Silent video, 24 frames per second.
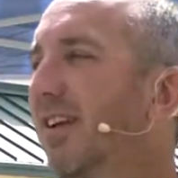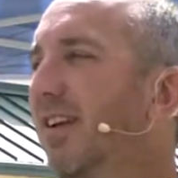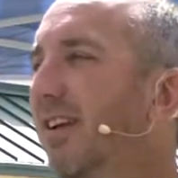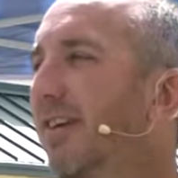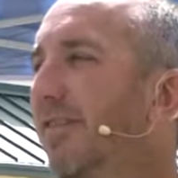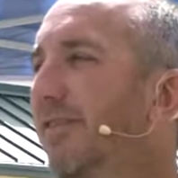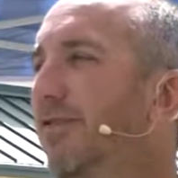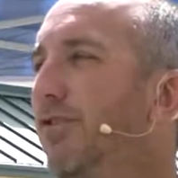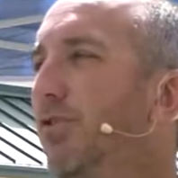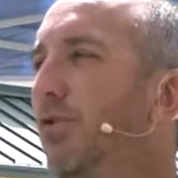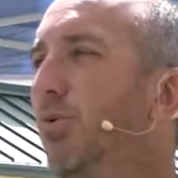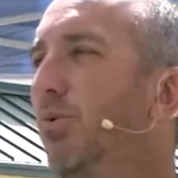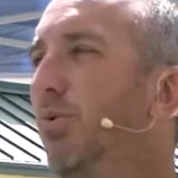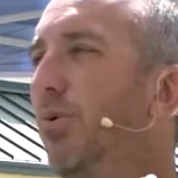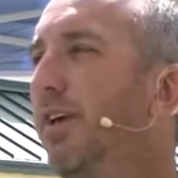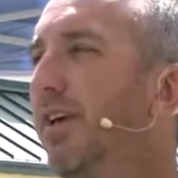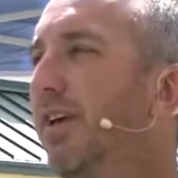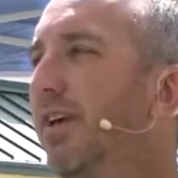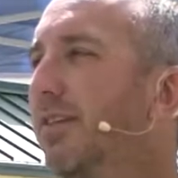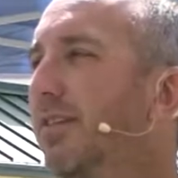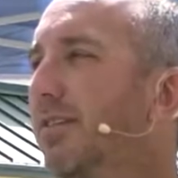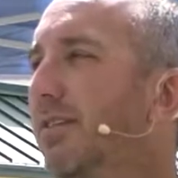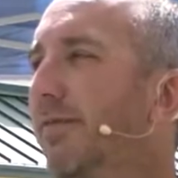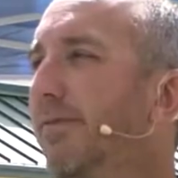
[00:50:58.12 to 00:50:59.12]
few
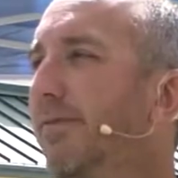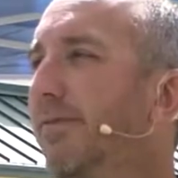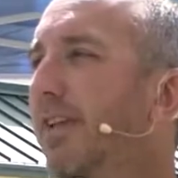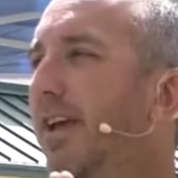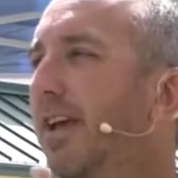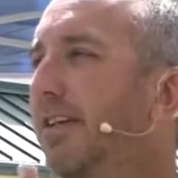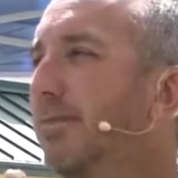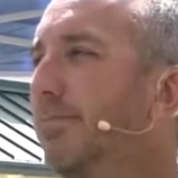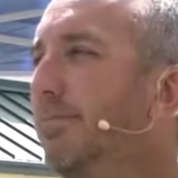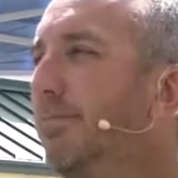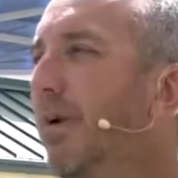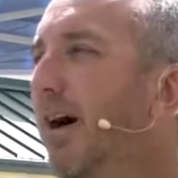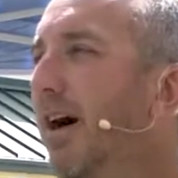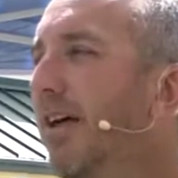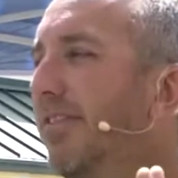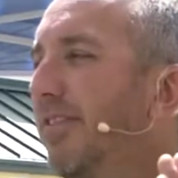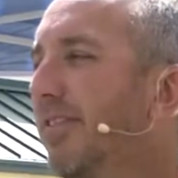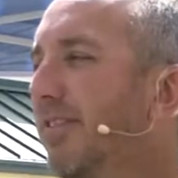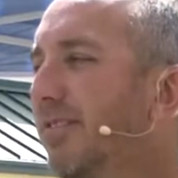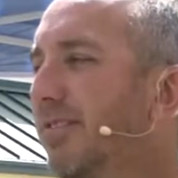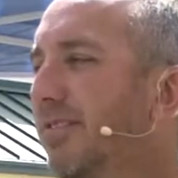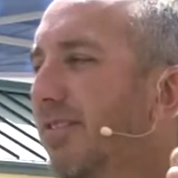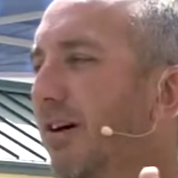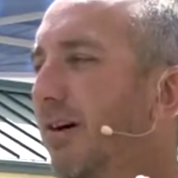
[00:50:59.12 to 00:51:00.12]
weeks and next month.
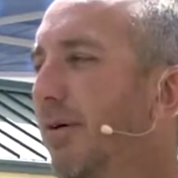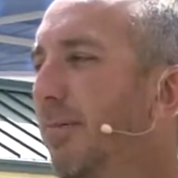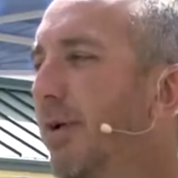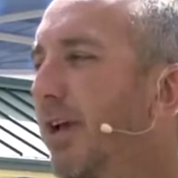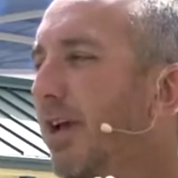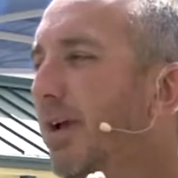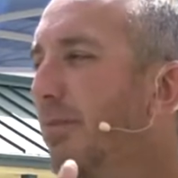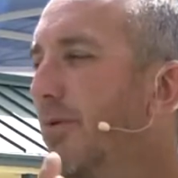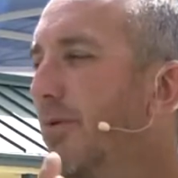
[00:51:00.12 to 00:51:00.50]
So make it more